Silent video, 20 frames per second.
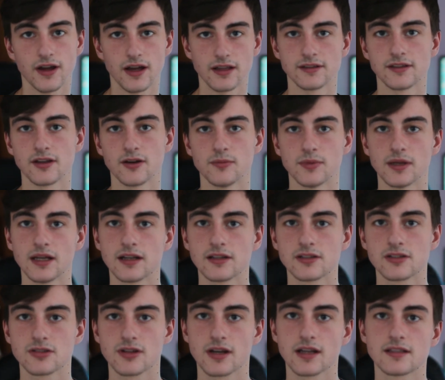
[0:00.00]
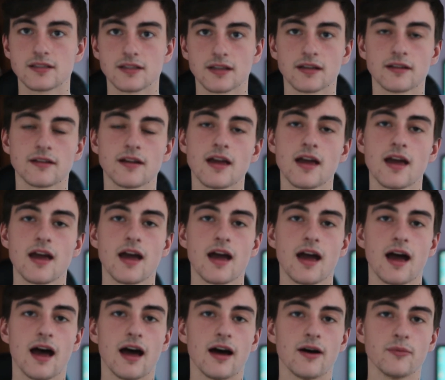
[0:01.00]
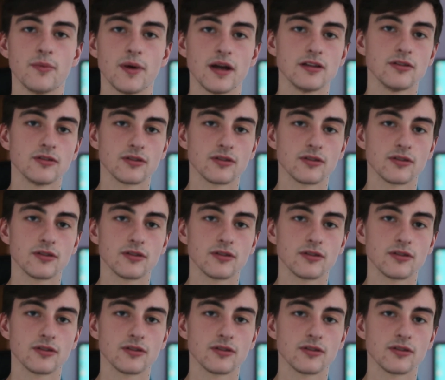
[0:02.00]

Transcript: Adobe Illustrator, where